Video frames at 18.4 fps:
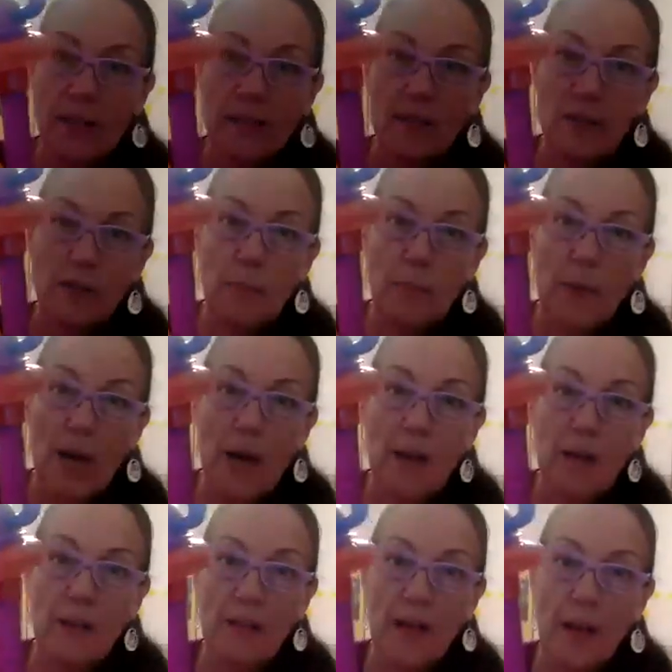this
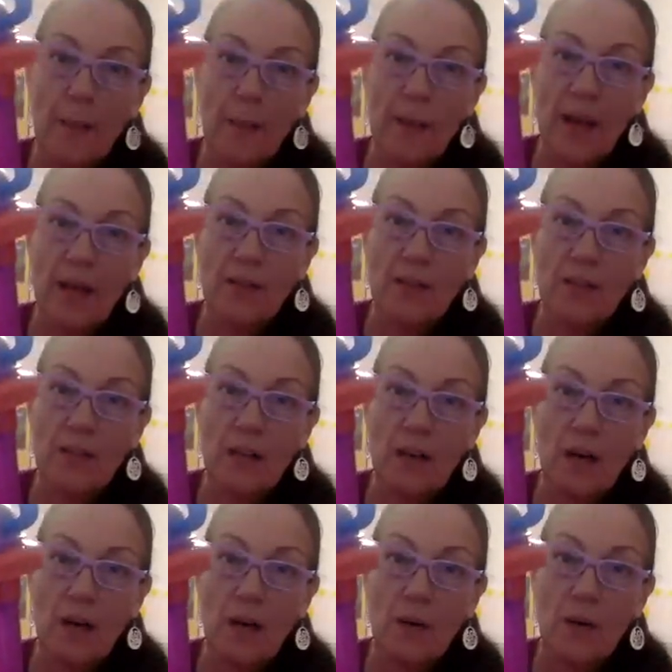bottle cap has to
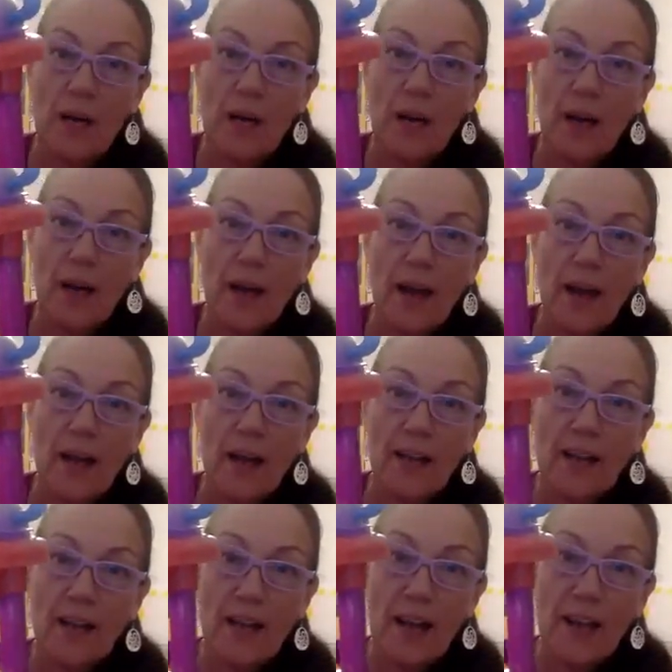go. And I
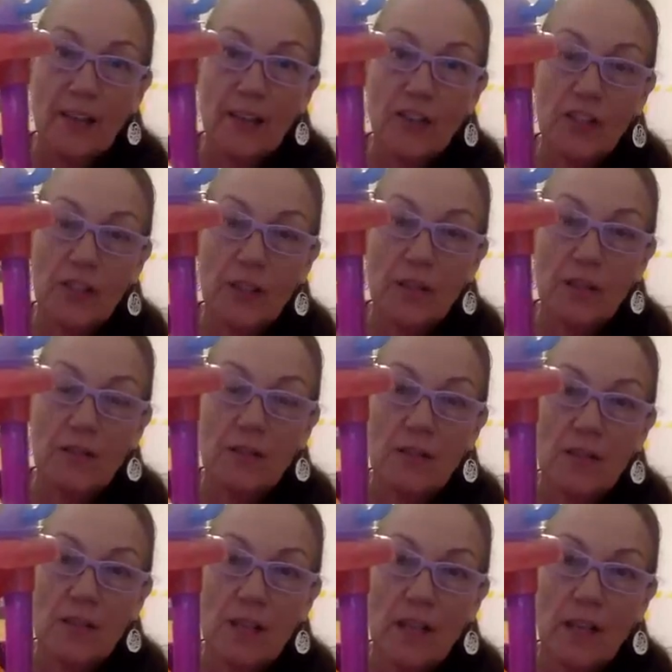could actually
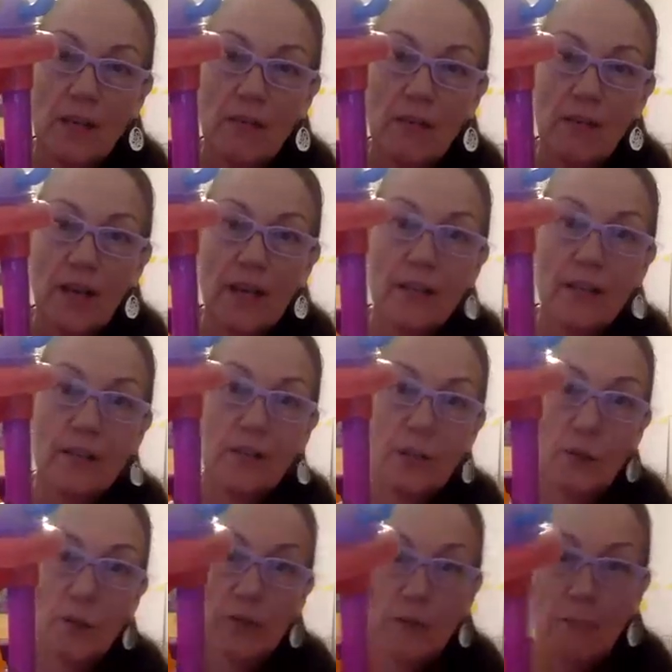stick it right into
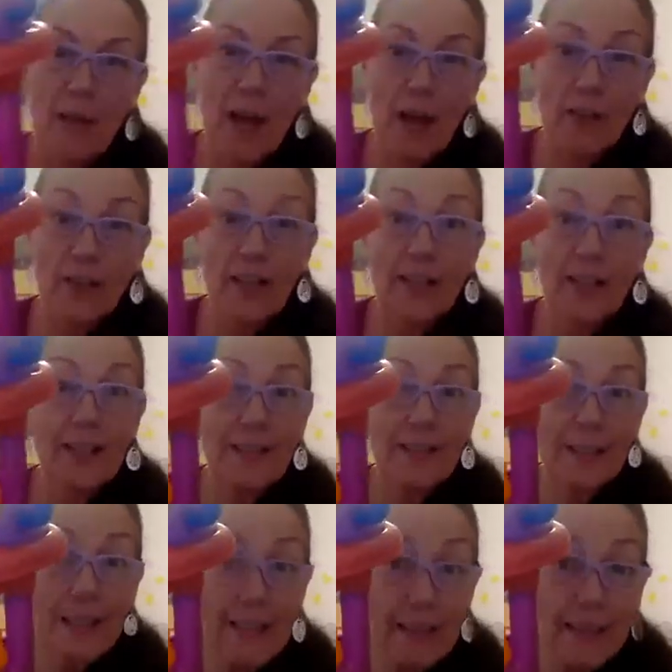his mouth like he's
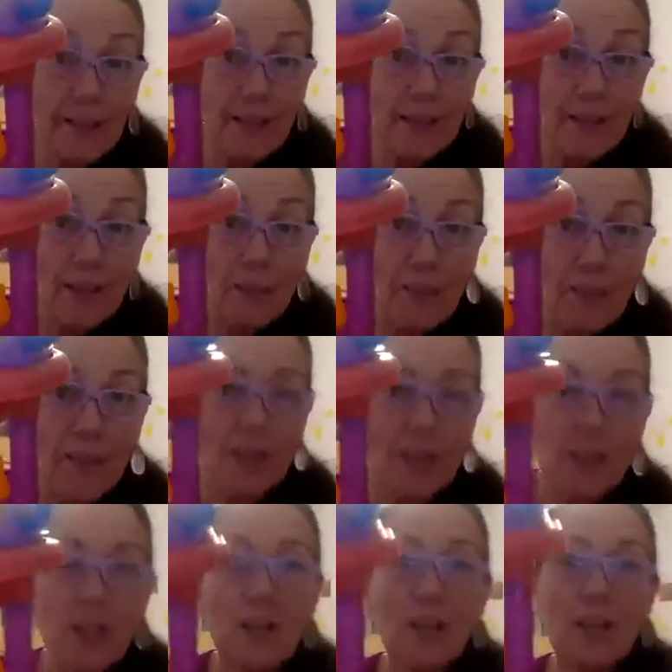eating something.
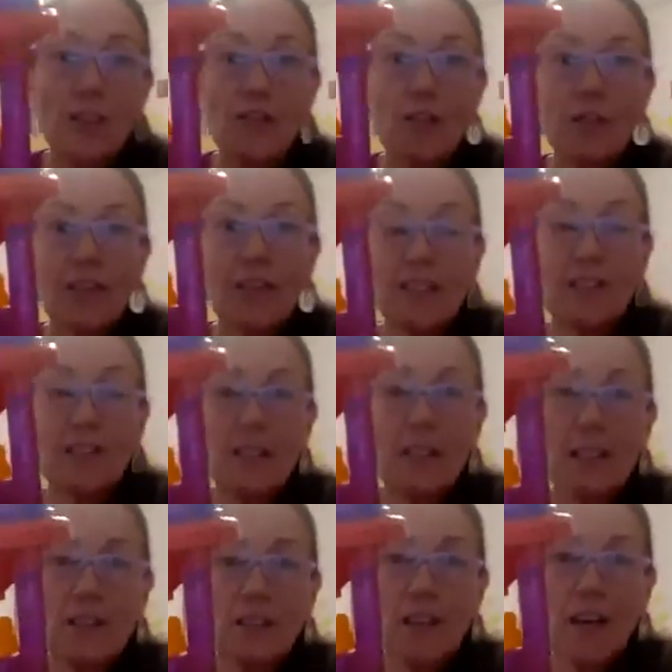So this
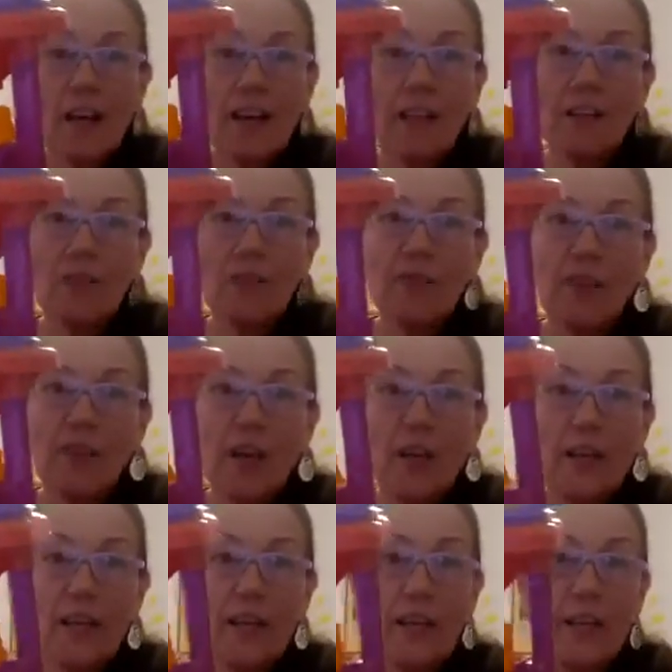little guy is
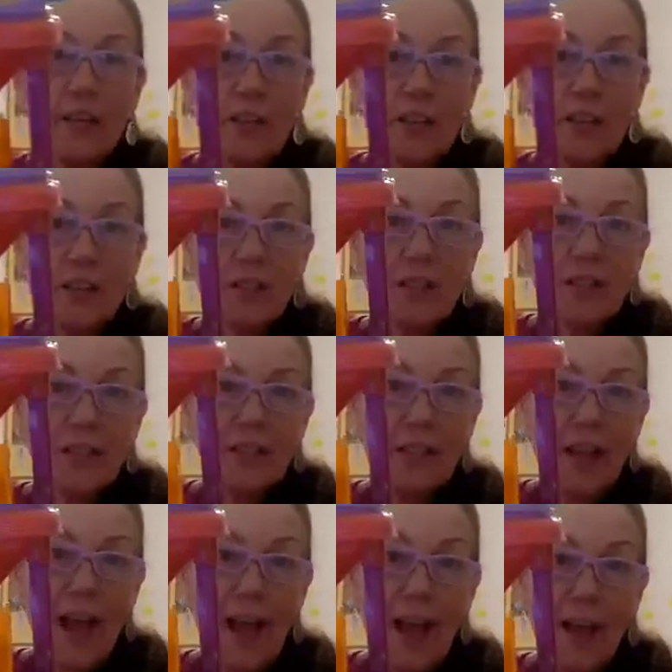funny. He looks a little
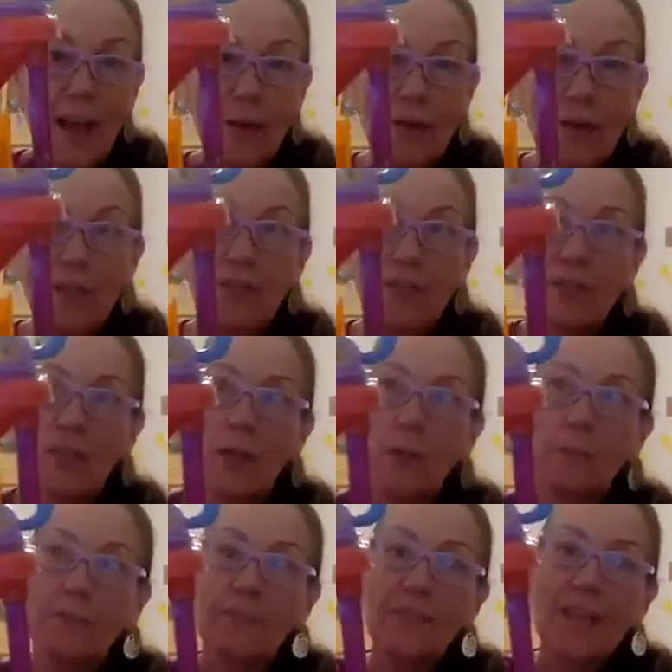angry,
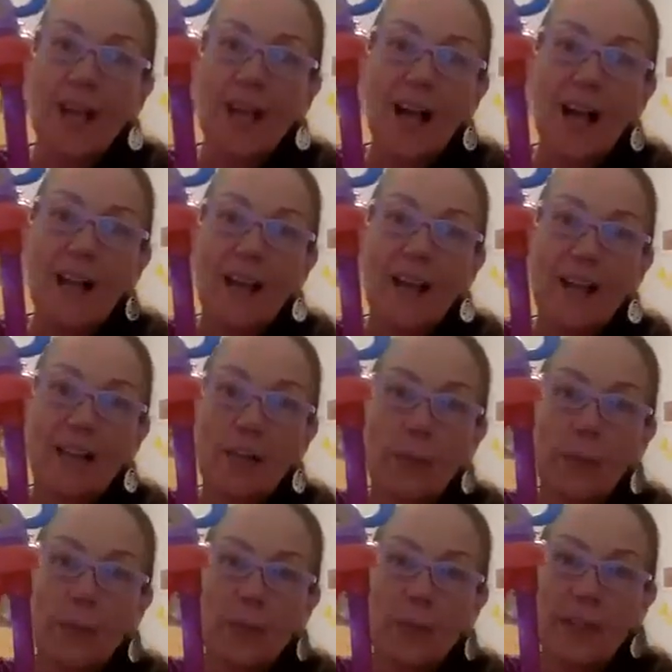so I like to
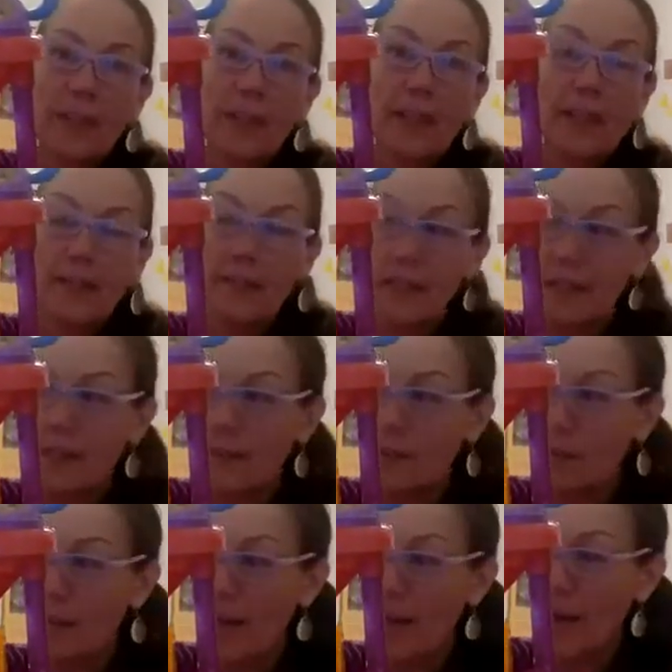put things in
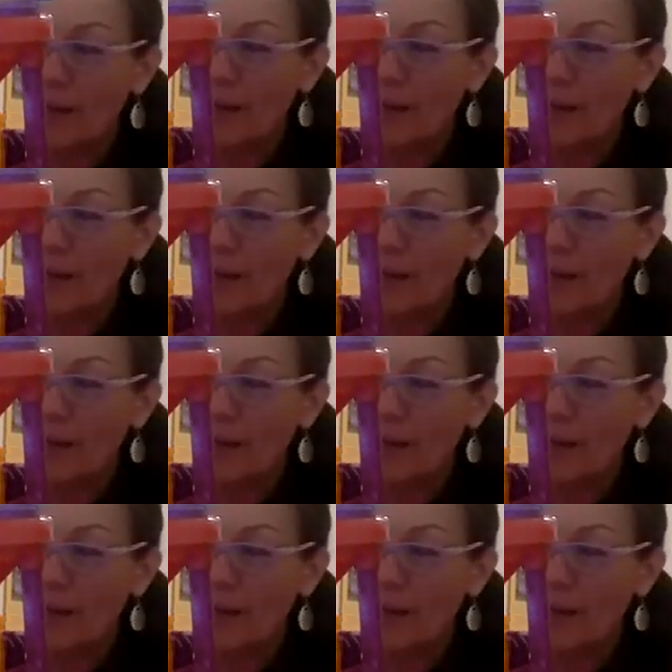his mouth